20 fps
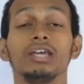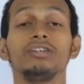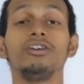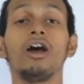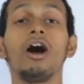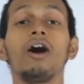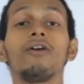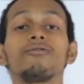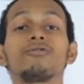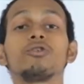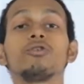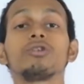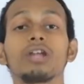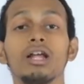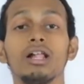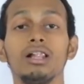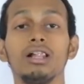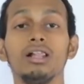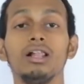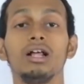you have to
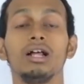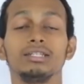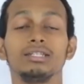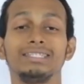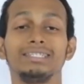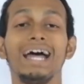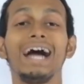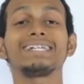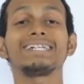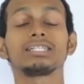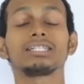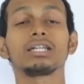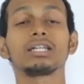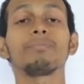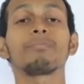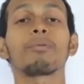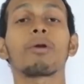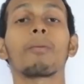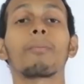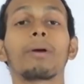tell that
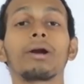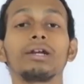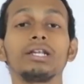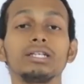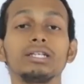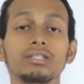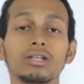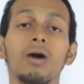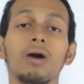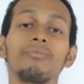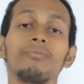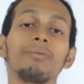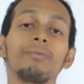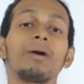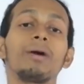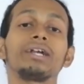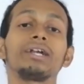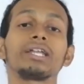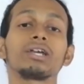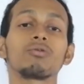3 properties of the
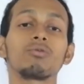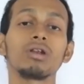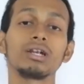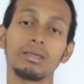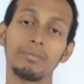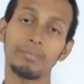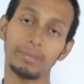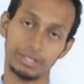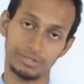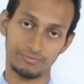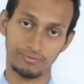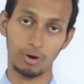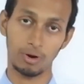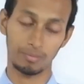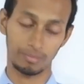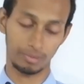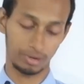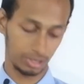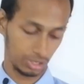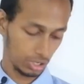particular image
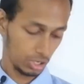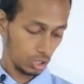formed.